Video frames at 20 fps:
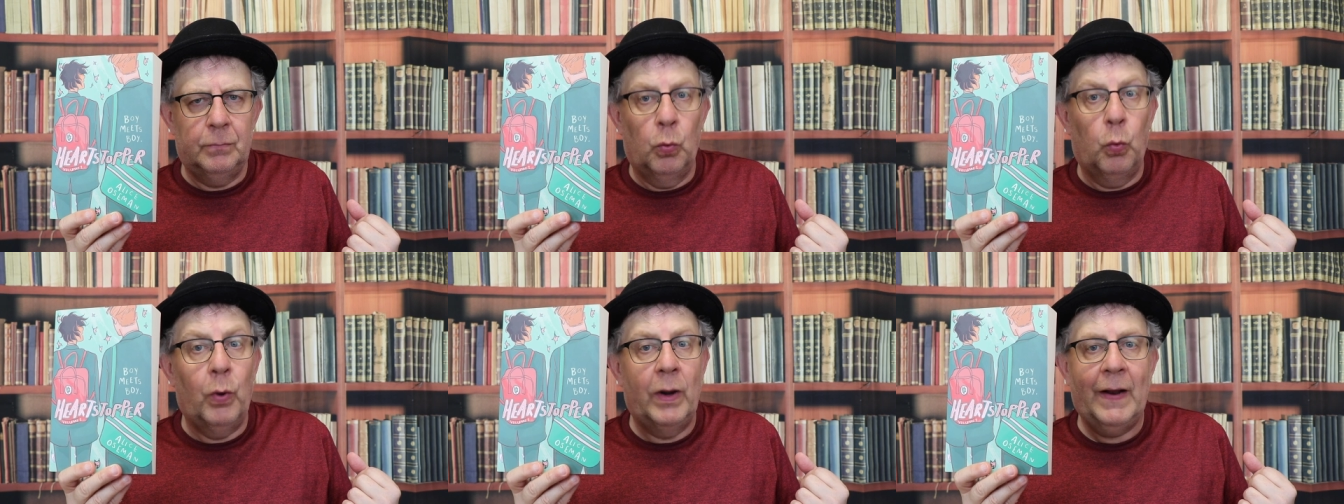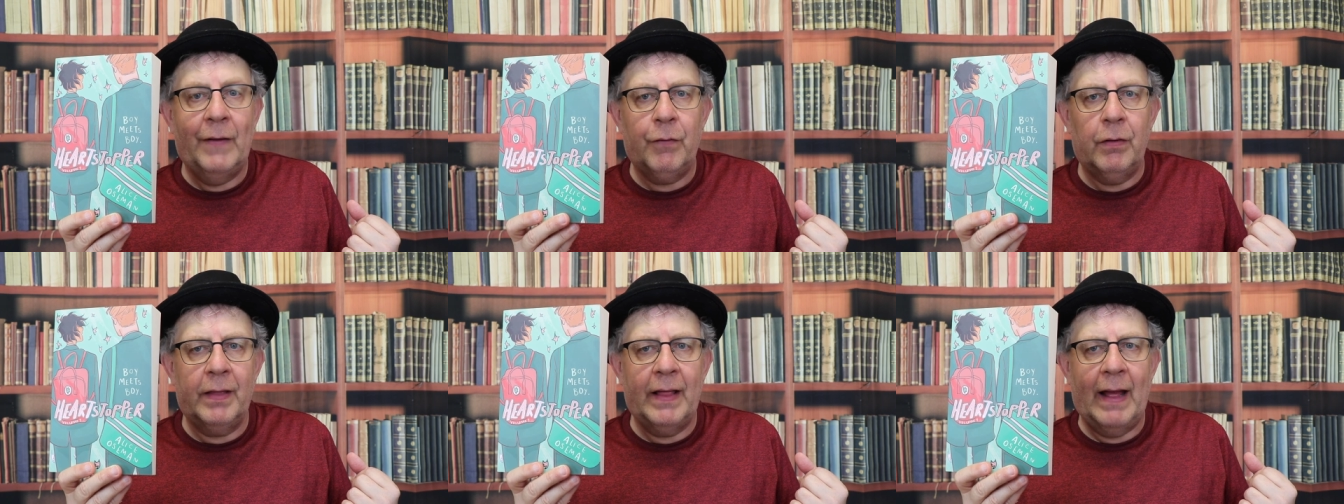
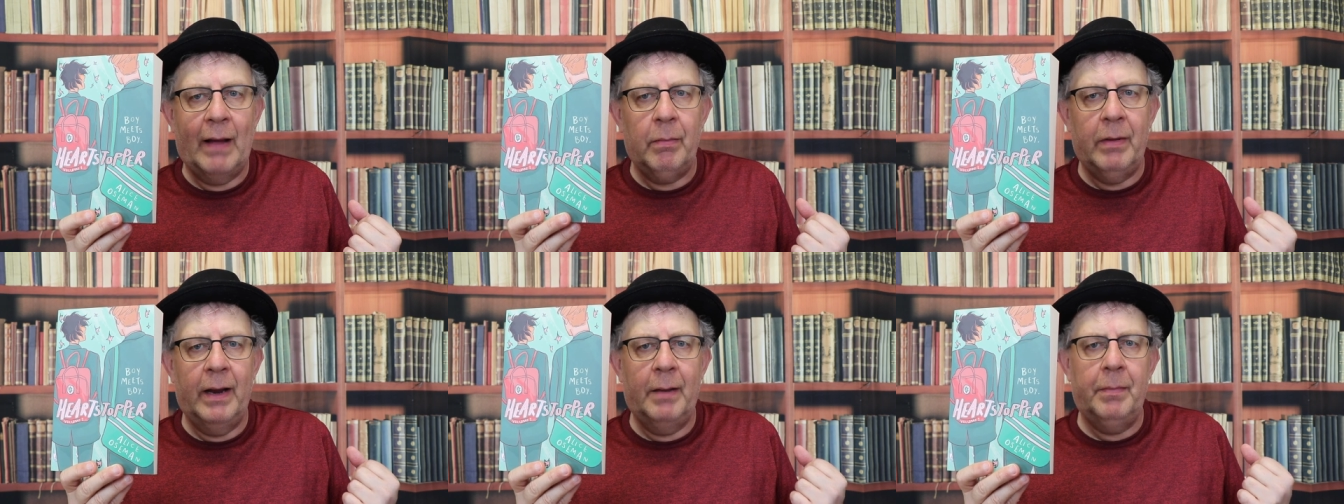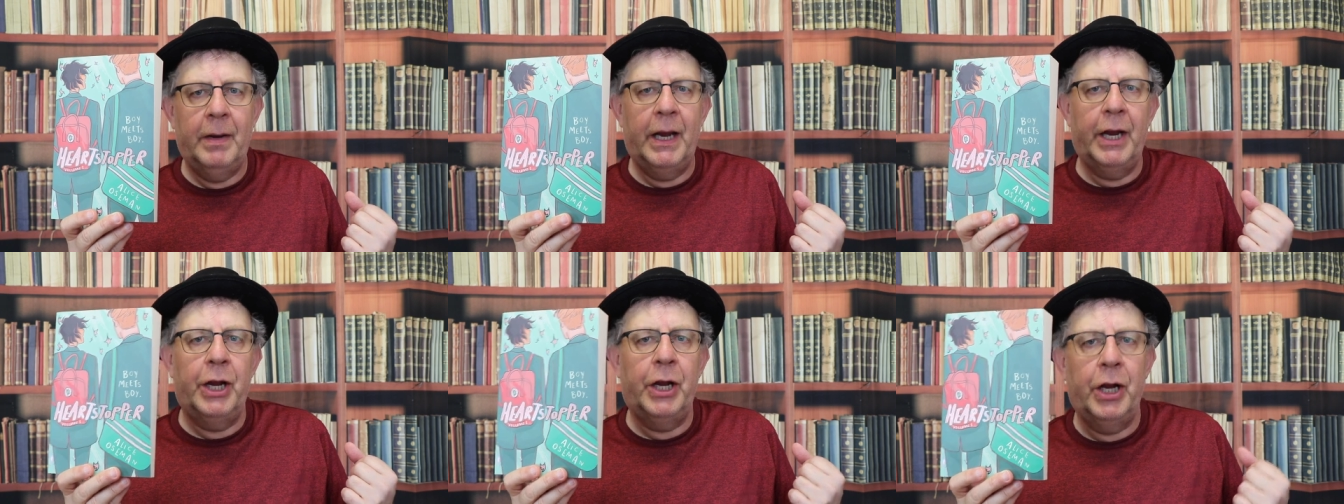Whatever that may
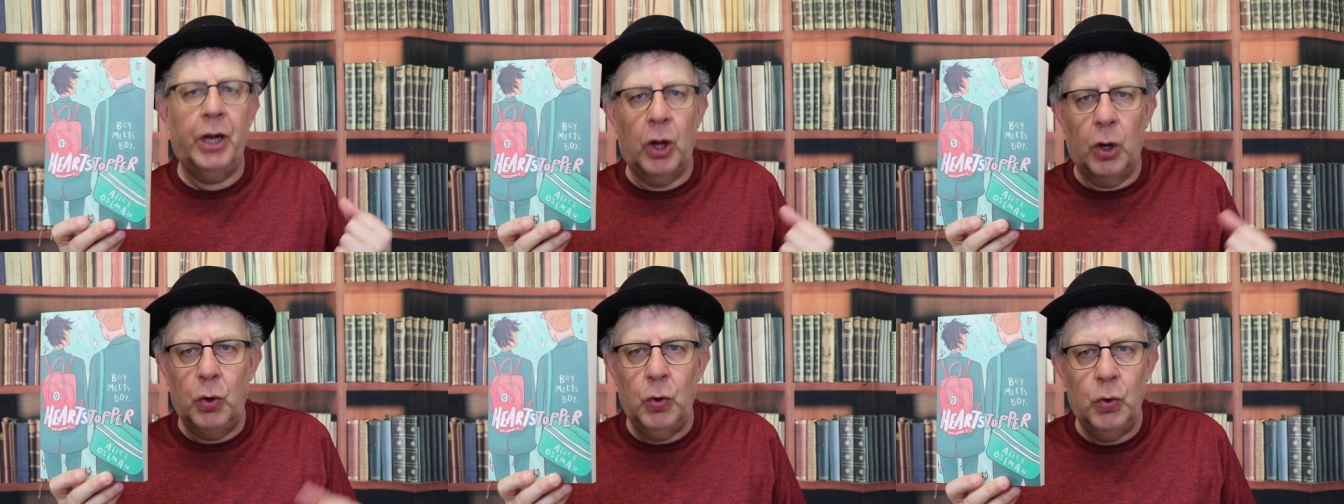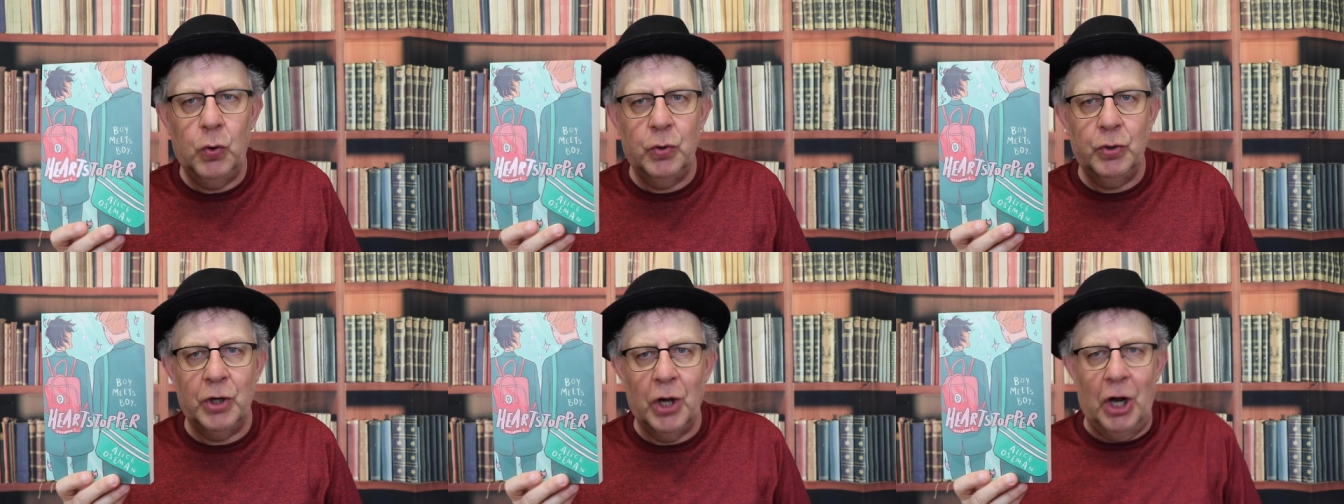be,
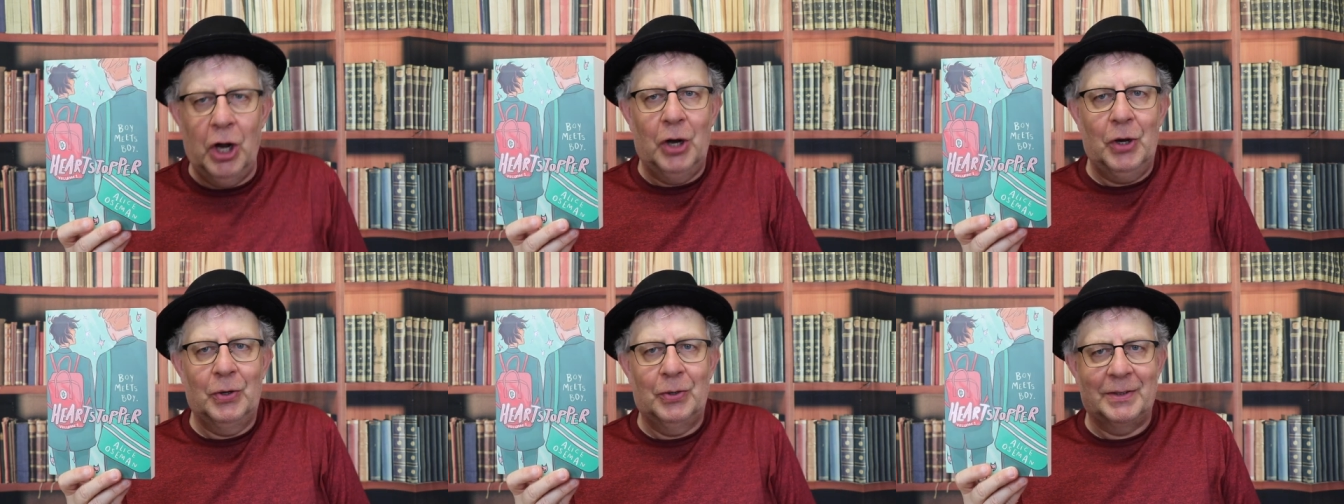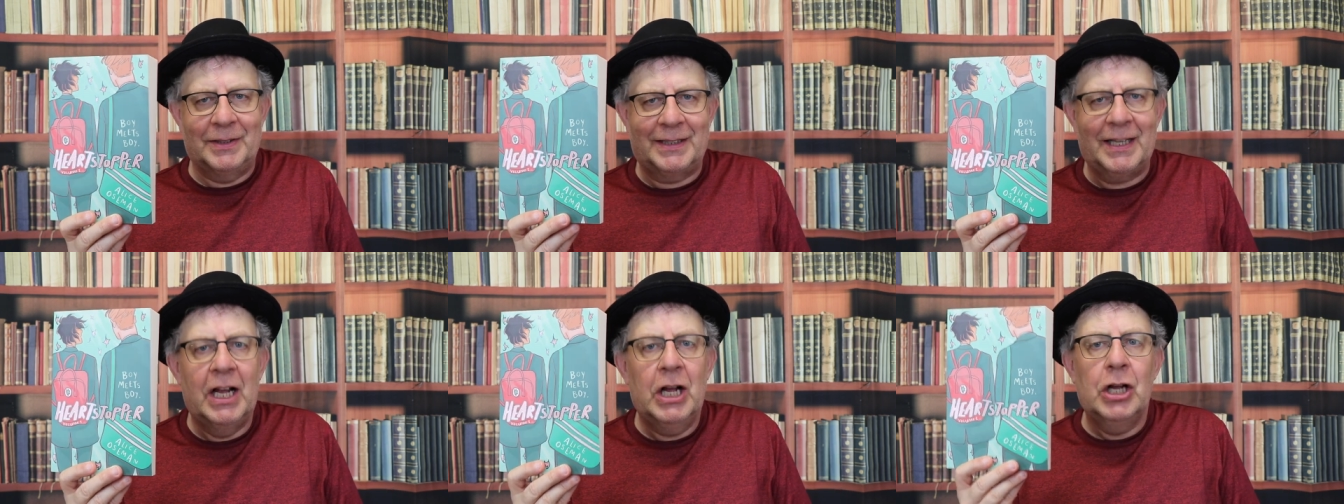who
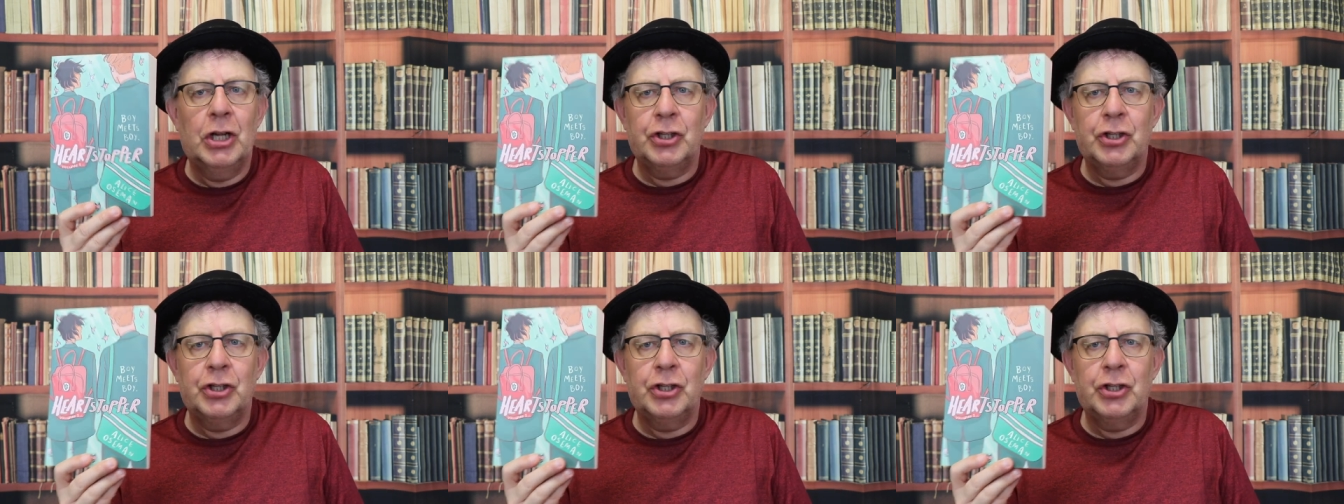knows?